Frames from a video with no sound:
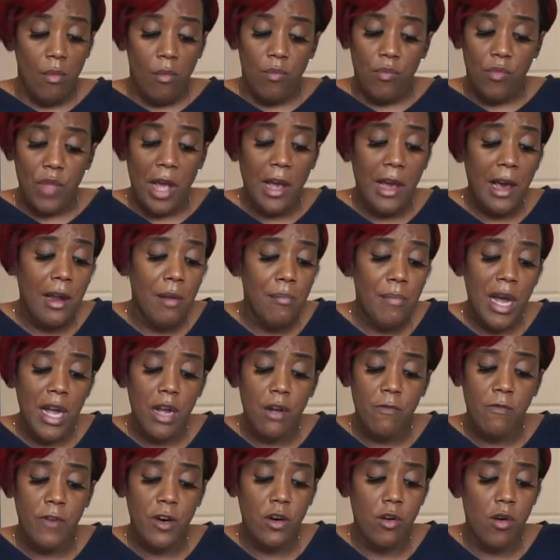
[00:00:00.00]
I got a
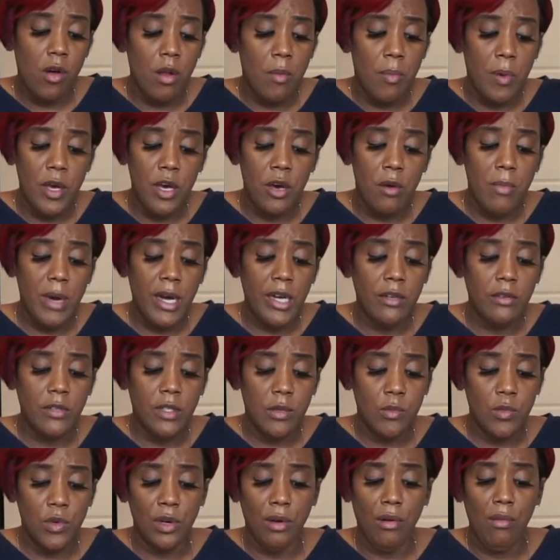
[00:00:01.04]
microphone, a lapel mic
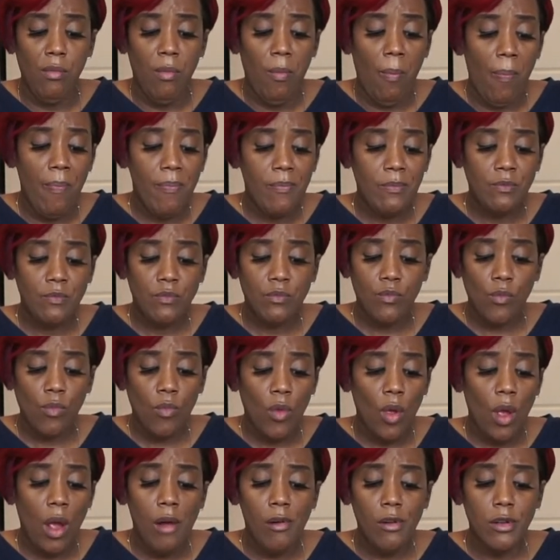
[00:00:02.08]
somewhere.
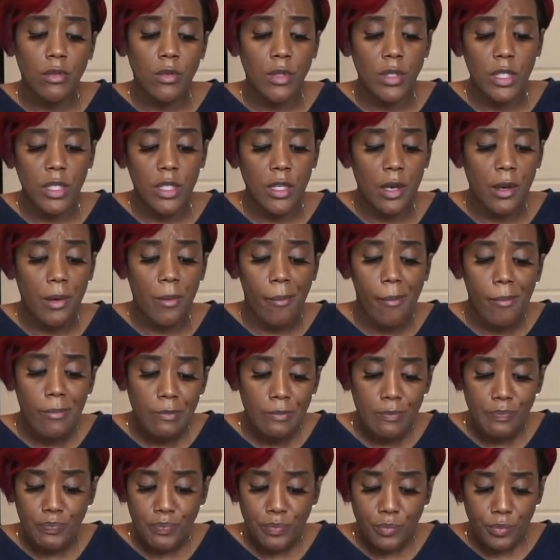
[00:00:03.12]
I don't know where it's at.
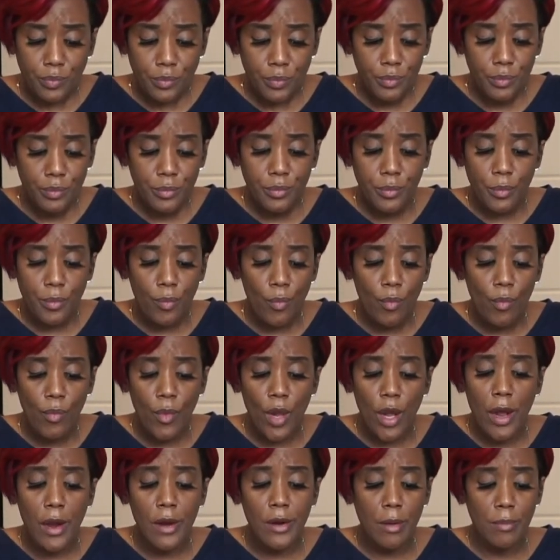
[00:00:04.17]

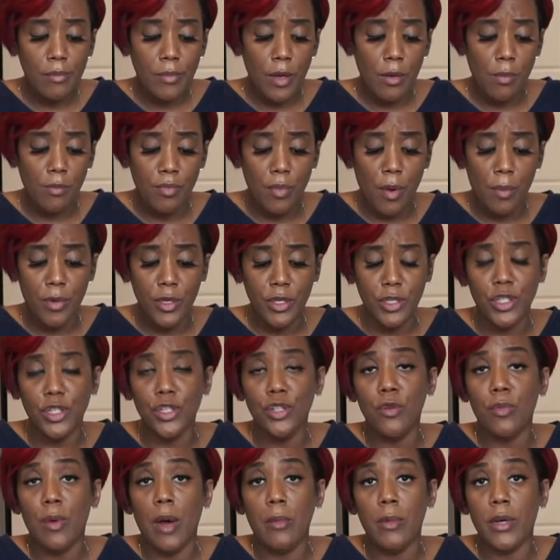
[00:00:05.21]
And I'm pretty sure
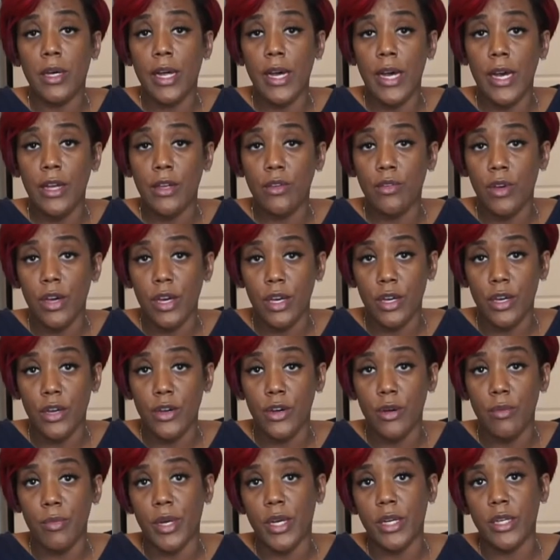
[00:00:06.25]
you're probably glad you can't
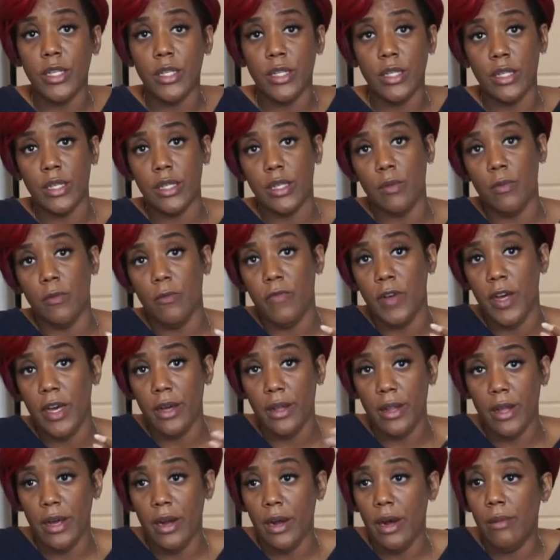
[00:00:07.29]
hear it, because of the simple
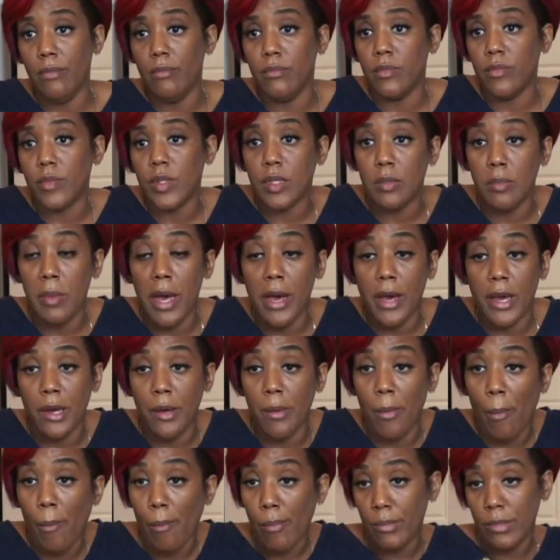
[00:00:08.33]
fact that I'm
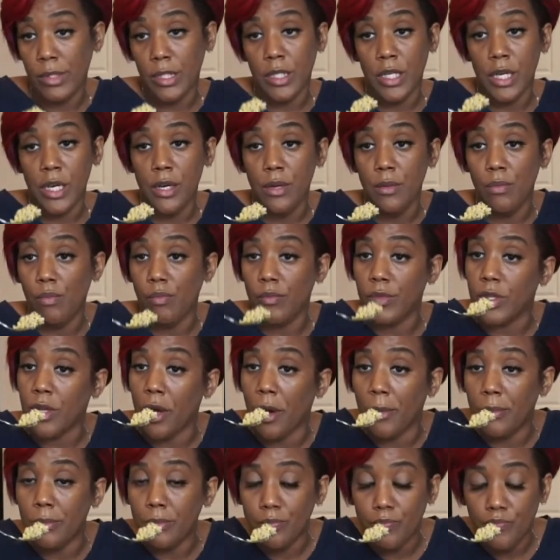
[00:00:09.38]
smacking and eating. So
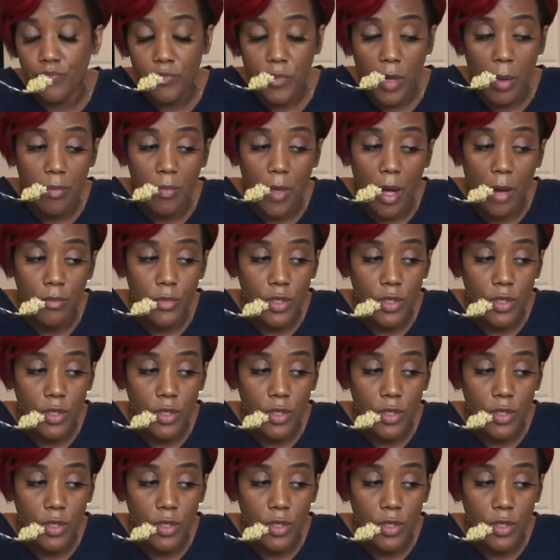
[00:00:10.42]
I'm